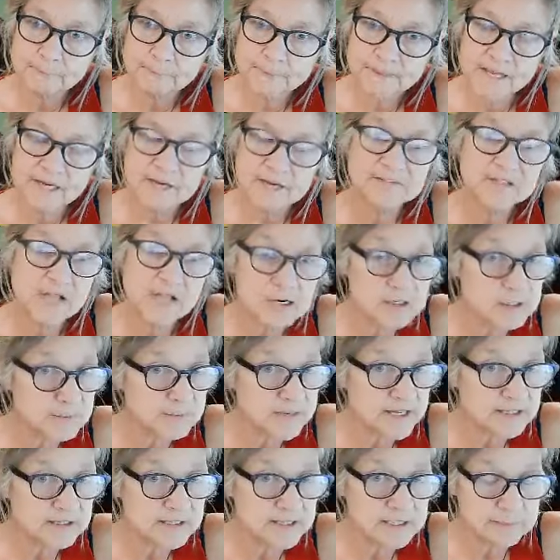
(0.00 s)
and I've talked
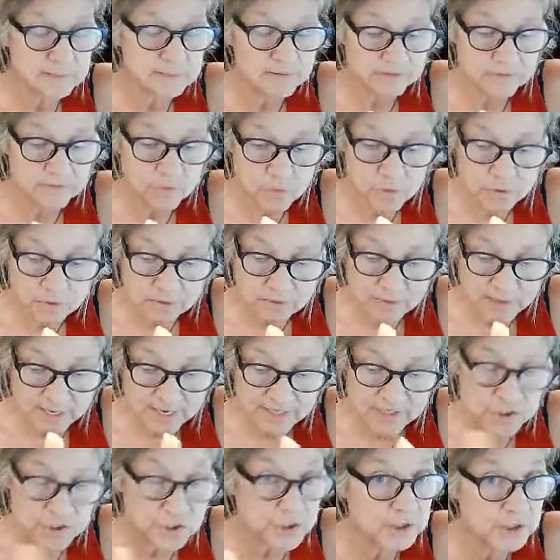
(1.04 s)
about this before,
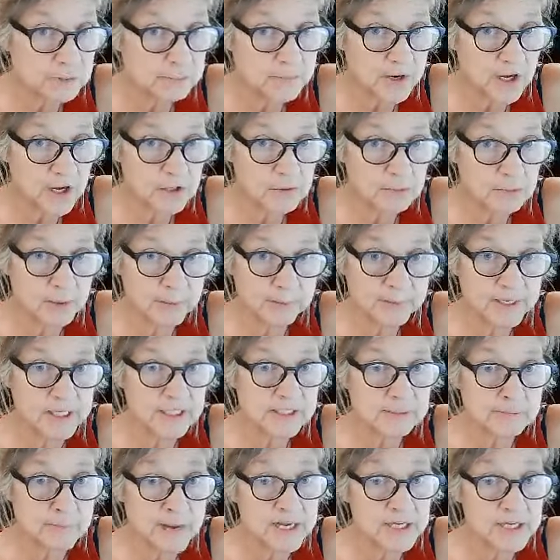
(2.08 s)
it shouldn't bother me
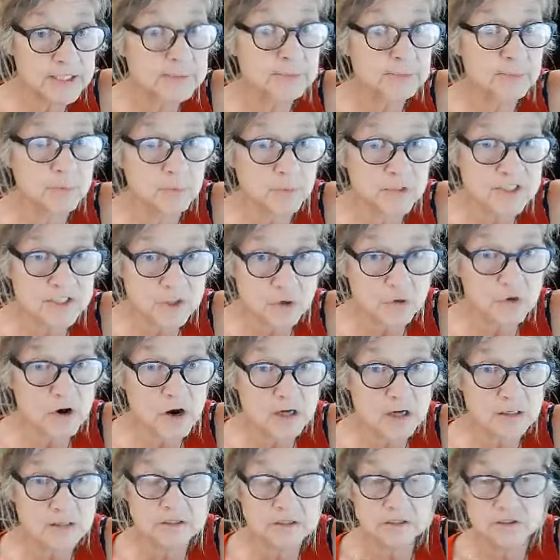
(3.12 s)
because my husband wears
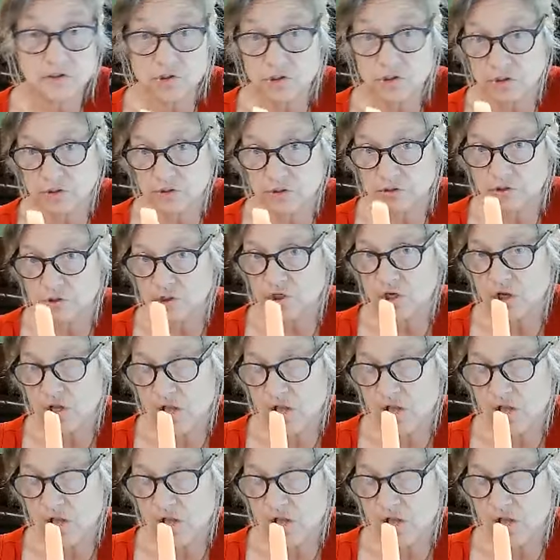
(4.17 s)
Crocs to church.